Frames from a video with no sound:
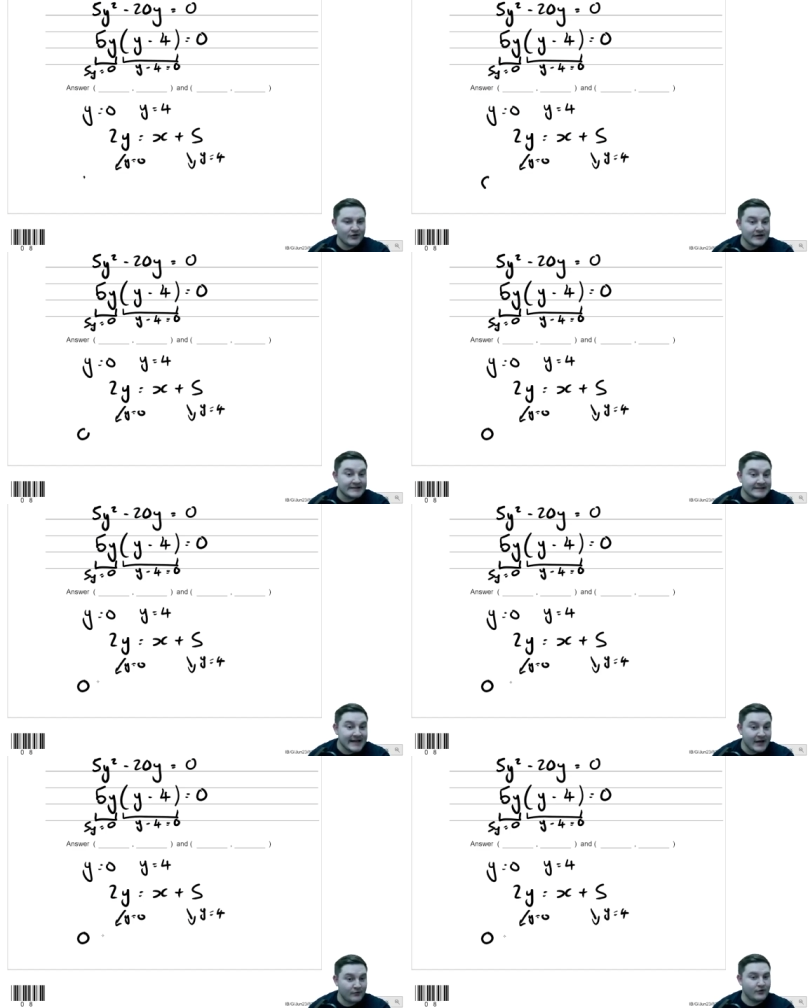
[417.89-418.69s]
is
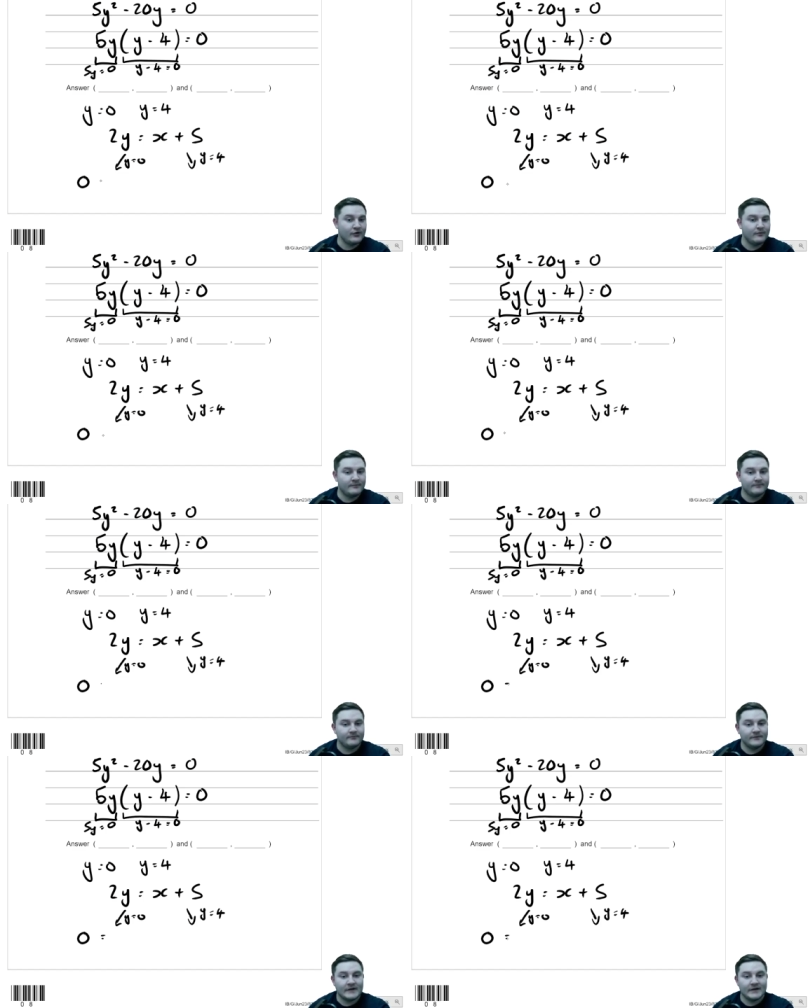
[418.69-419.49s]
0,
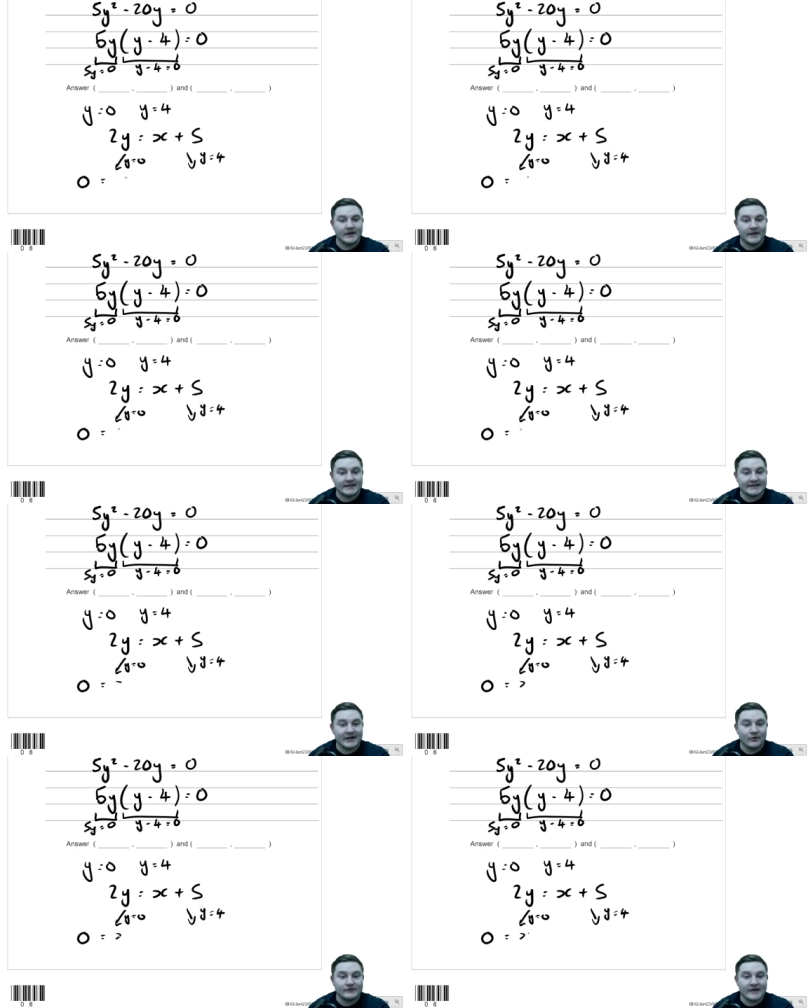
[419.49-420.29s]
and that's
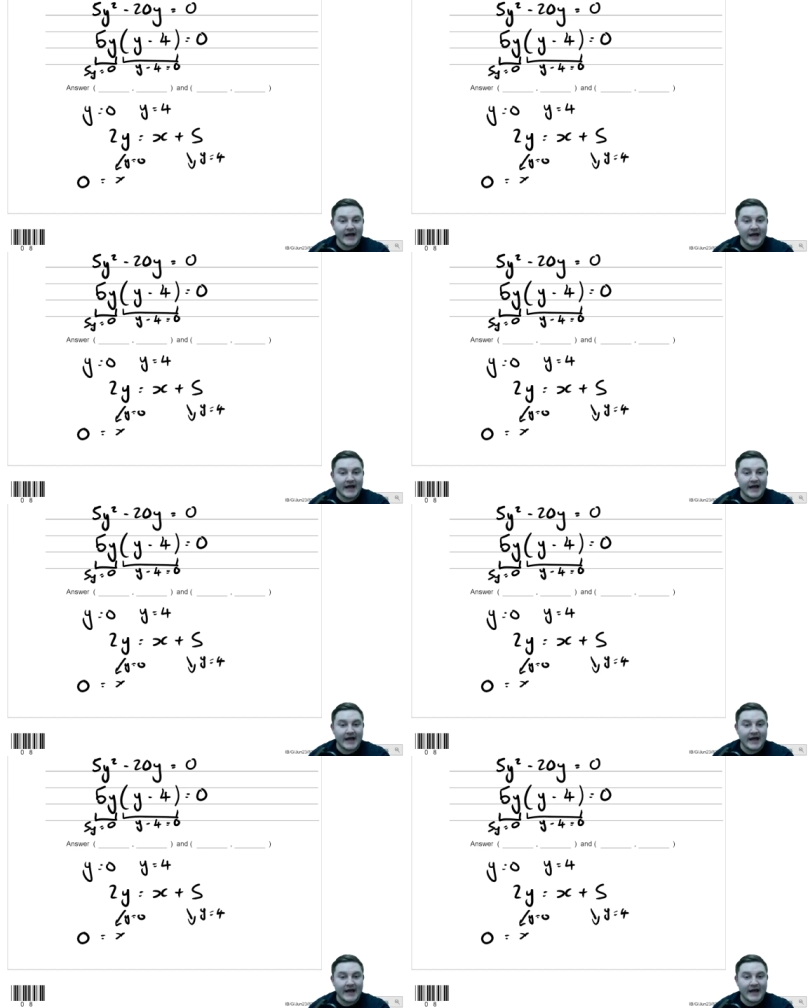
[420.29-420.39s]
equal to